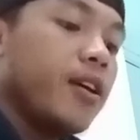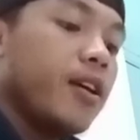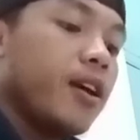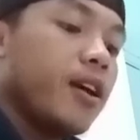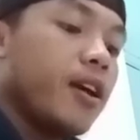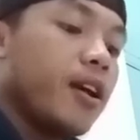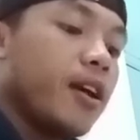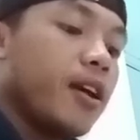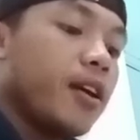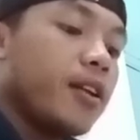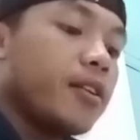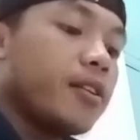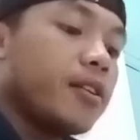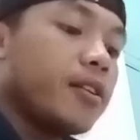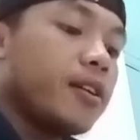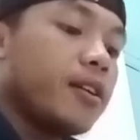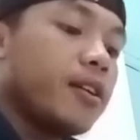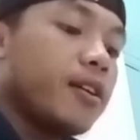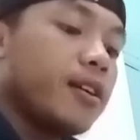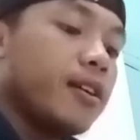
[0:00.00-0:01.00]

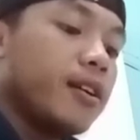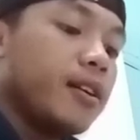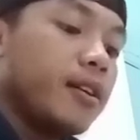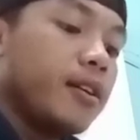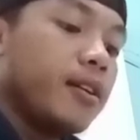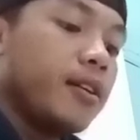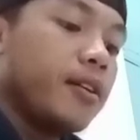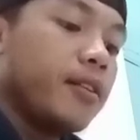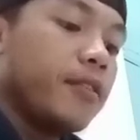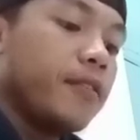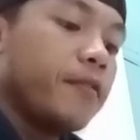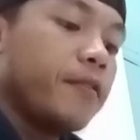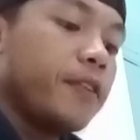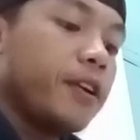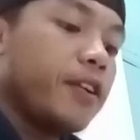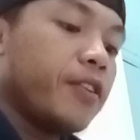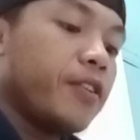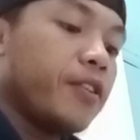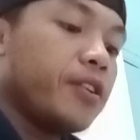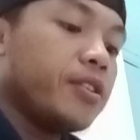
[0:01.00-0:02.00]
and a
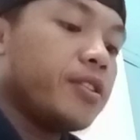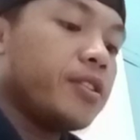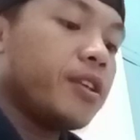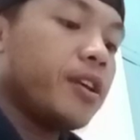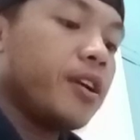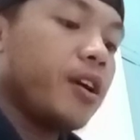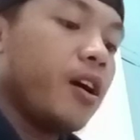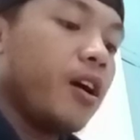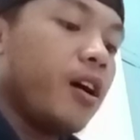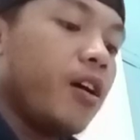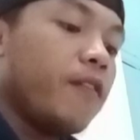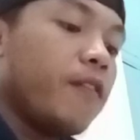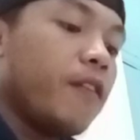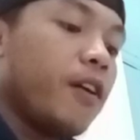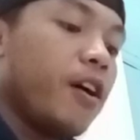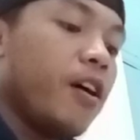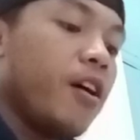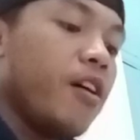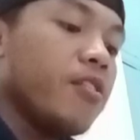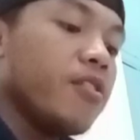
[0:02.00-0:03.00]
variety of
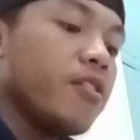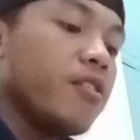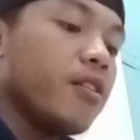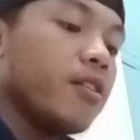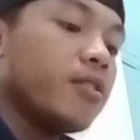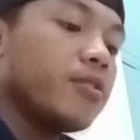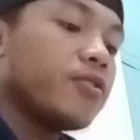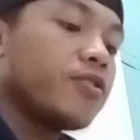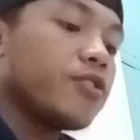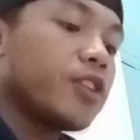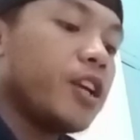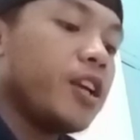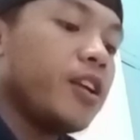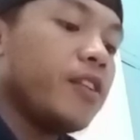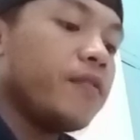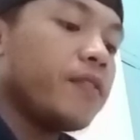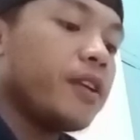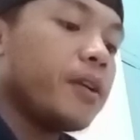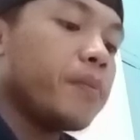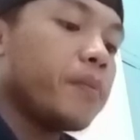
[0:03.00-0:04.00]
other
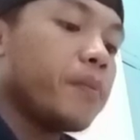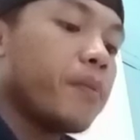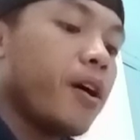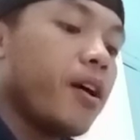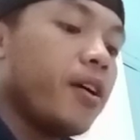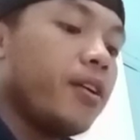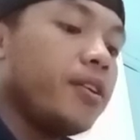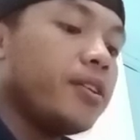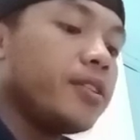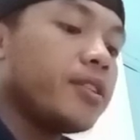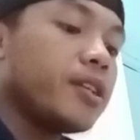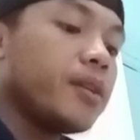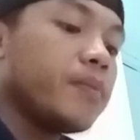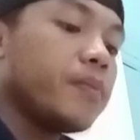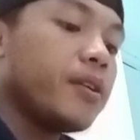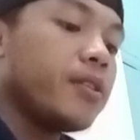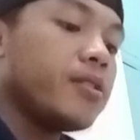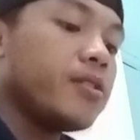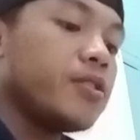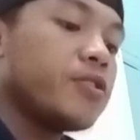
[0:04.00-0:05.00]
thriving maritime
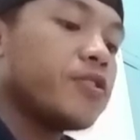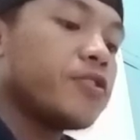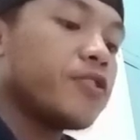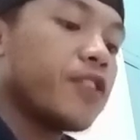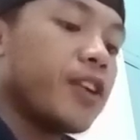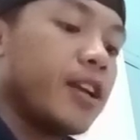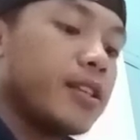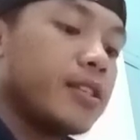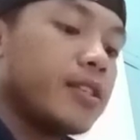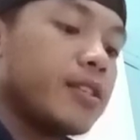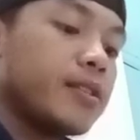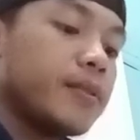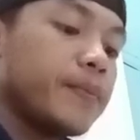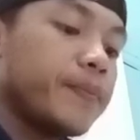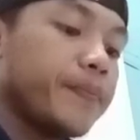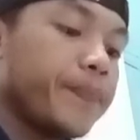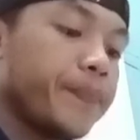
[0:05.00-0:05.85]
industries.